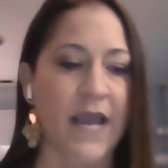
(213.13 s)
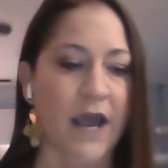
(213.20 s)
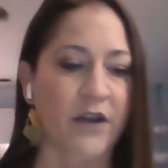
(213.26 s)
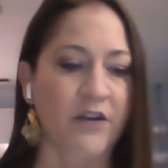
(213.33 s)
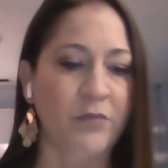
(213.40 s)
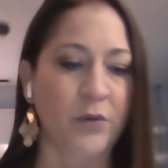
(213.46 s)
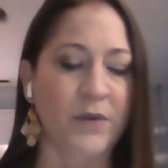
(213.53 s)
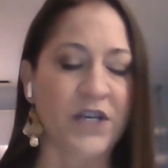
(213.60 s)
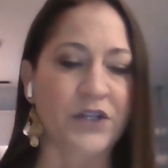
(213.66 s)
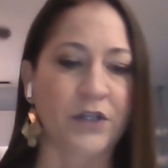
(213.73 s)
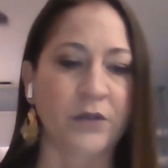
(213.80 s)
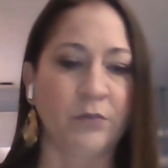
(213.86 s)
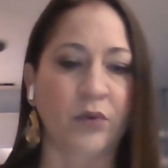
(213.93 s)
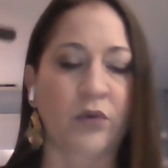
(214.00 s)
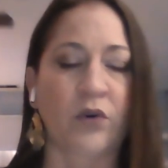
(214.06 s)
out of probation
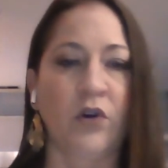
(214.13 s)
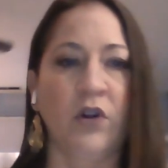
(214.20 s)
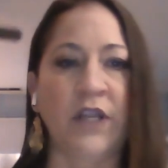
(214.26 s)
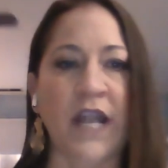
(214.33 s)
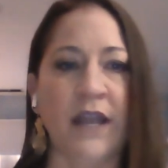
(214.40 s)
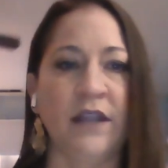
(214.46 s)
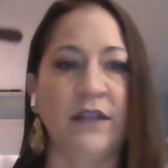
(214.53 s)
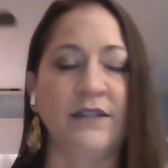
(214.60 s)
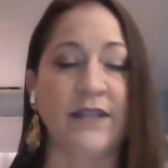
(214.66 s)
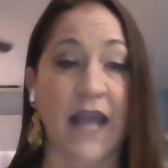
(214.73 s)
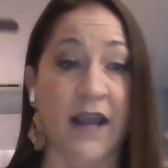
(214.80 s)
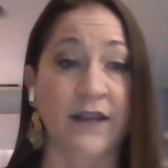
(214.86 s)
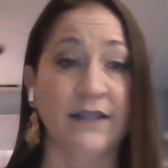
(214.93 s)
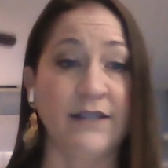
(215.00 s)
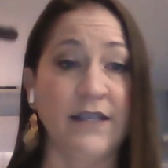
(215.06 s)
and parole and into
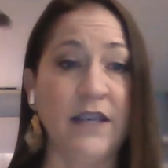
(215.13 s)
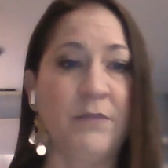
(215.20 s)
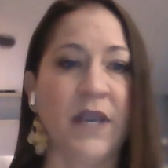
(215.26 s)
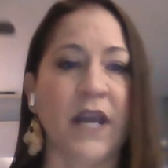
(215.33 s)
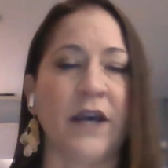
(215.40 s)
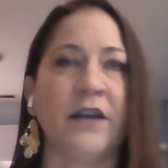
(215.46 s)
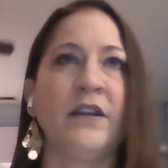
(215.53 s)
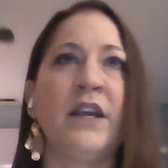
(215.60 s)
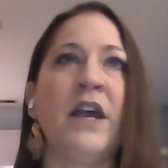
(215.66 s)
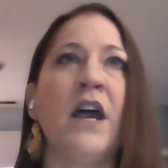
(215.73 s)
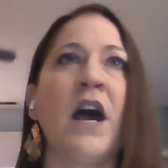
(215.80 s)
academia,